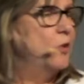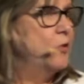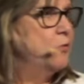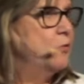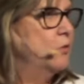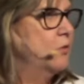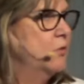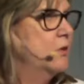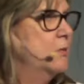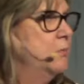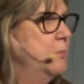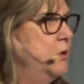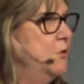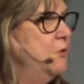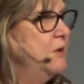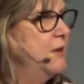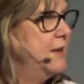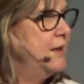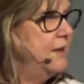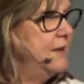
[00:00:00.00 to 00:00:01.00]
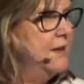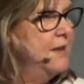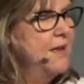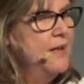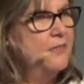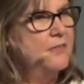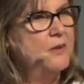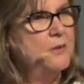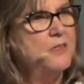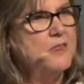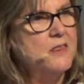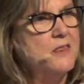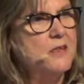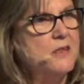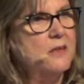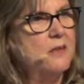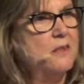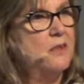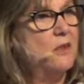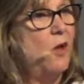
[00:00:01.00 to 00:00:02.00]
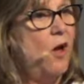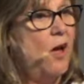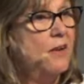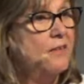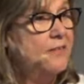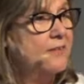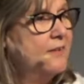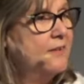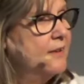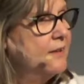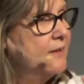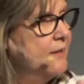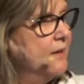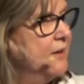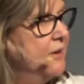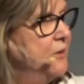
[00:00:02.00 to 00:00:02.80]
local community, the thoughts that